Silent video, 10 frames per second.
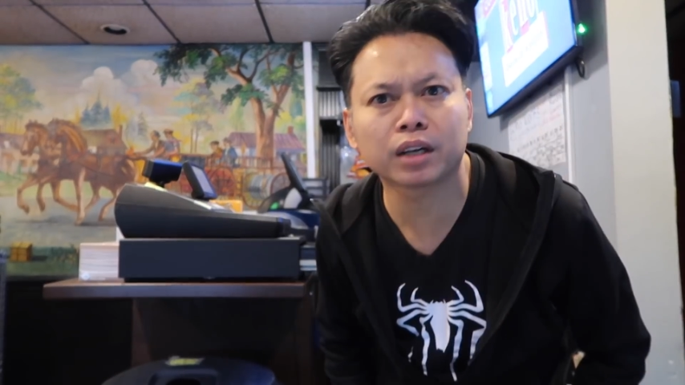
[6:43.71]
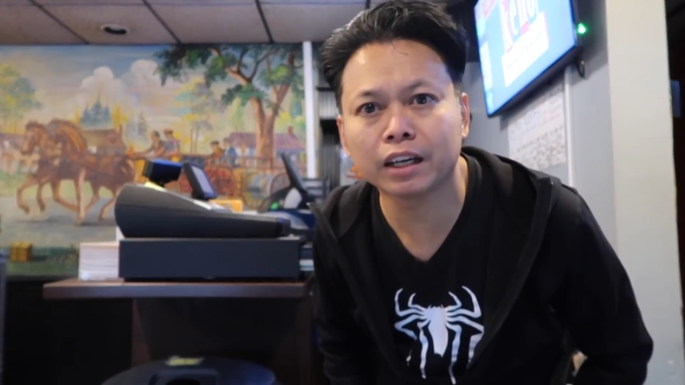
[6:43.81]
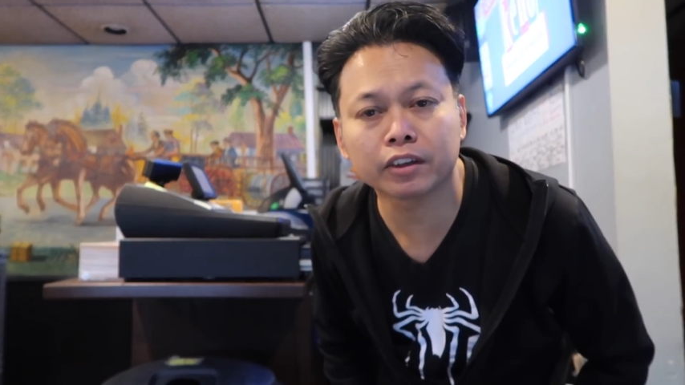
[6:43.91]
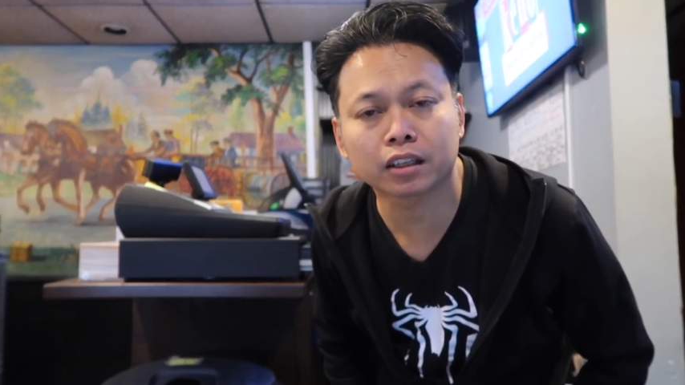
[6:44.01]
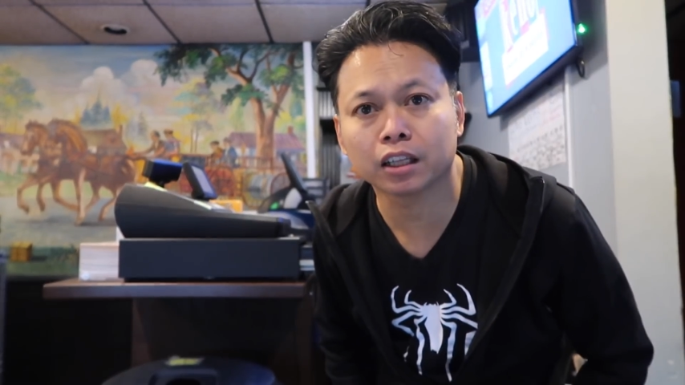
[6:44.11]

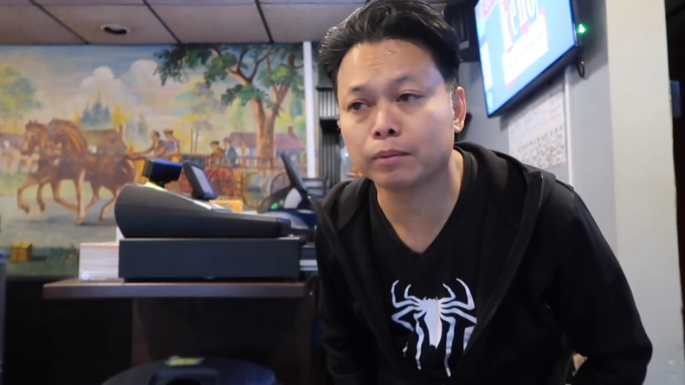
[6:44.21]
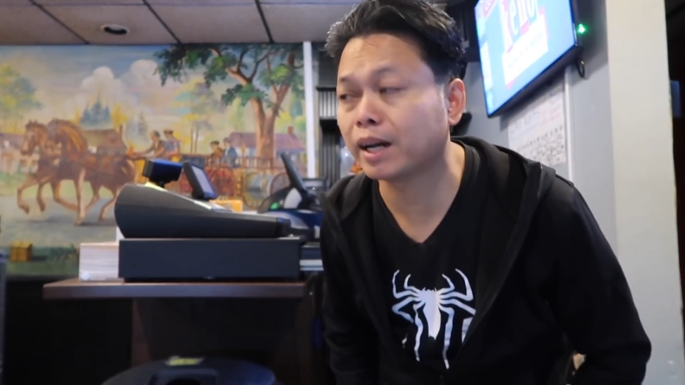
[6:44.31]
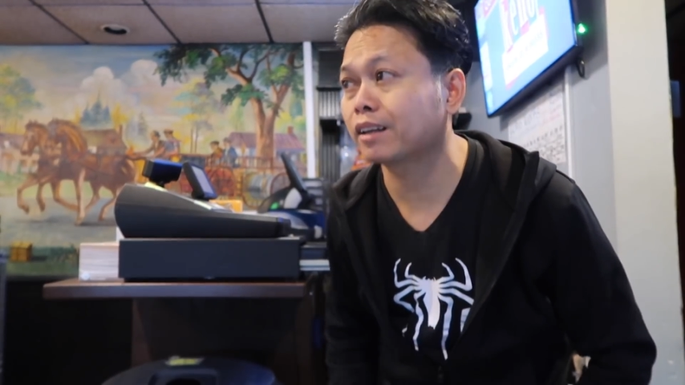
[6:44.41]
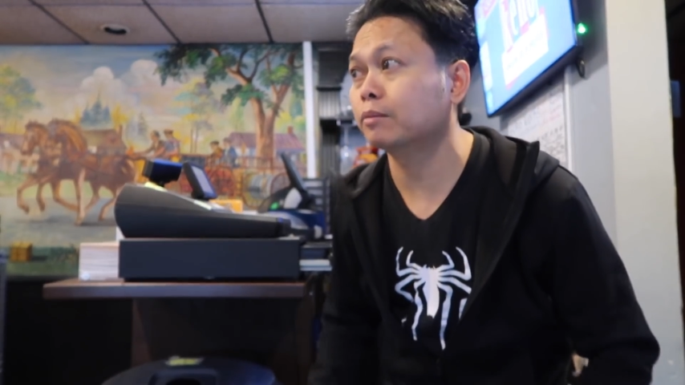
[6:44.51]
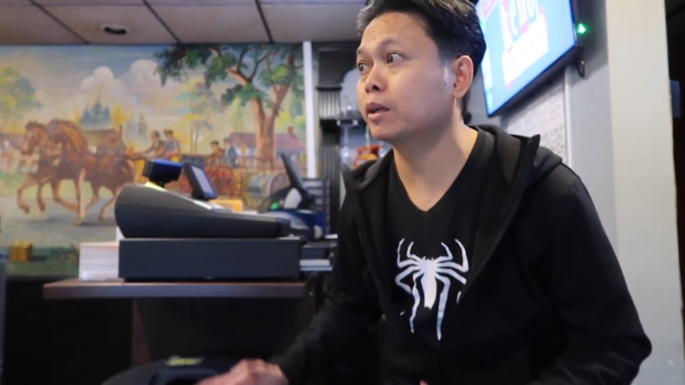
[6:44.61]
private club
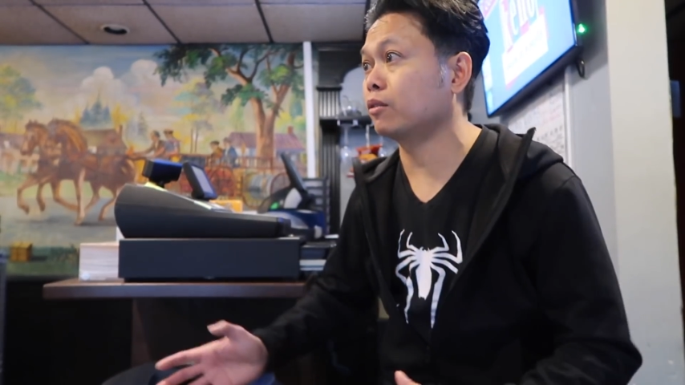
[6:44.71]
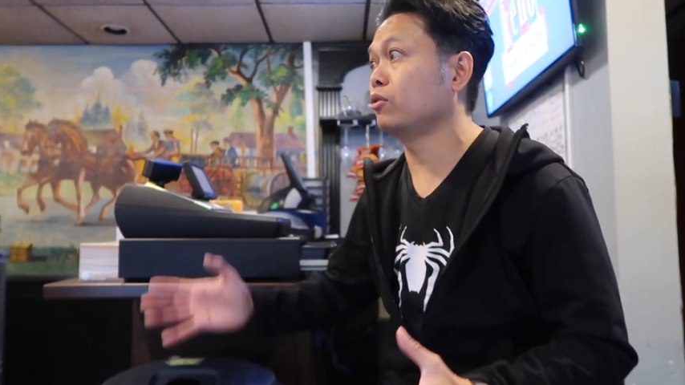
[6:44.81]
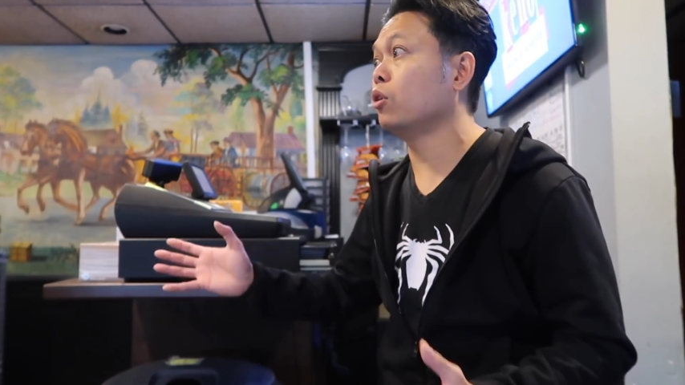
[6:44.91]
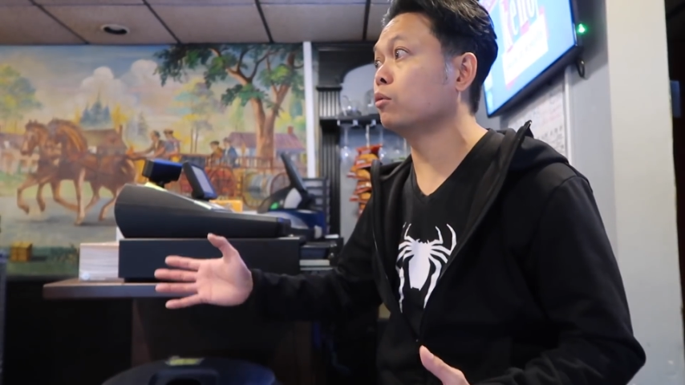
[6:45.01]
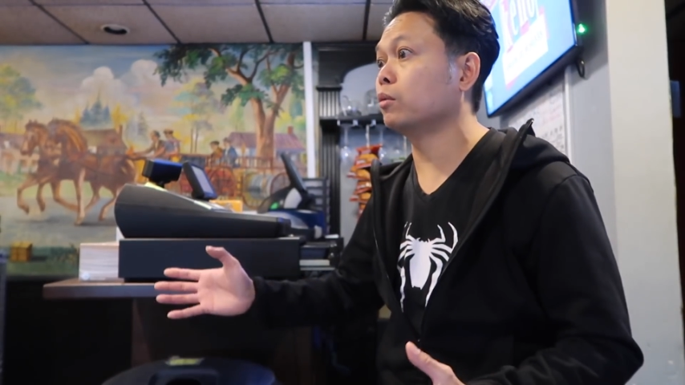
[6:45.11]
out in the middle
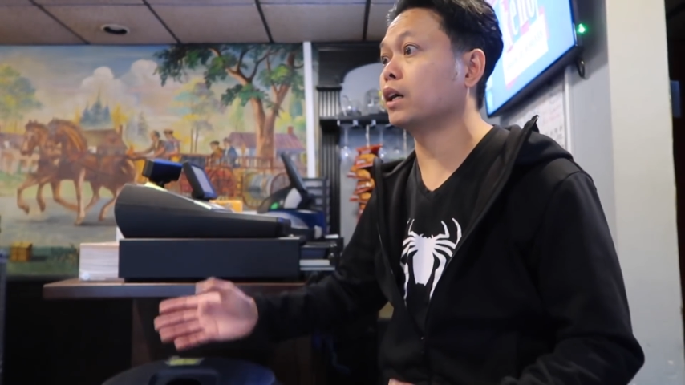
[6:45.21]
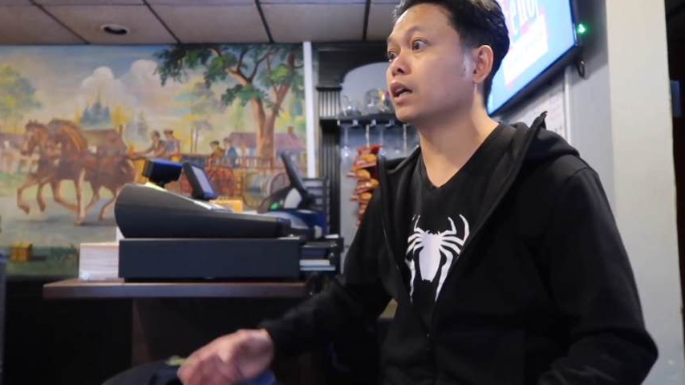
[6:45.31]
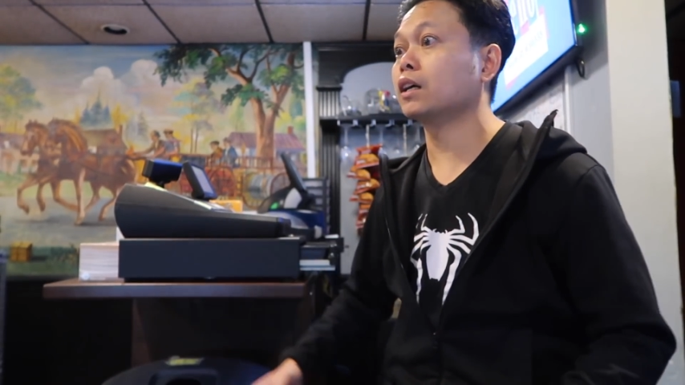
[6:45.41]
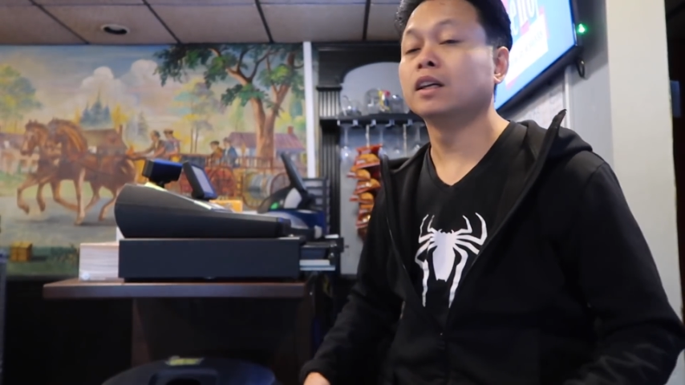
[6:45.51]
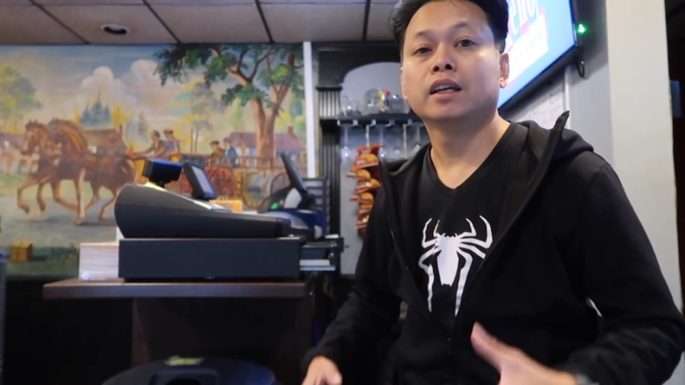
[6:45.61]
of
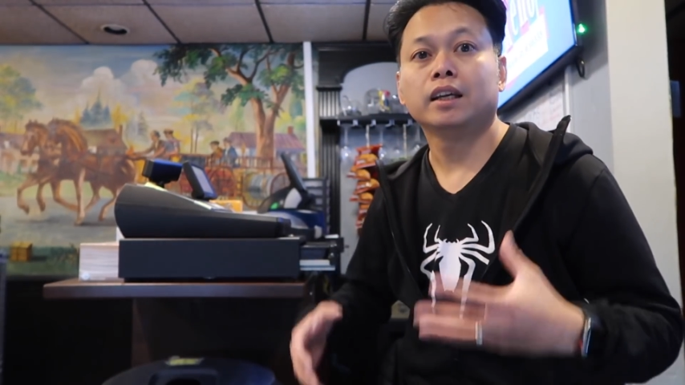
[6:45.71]
nowhere,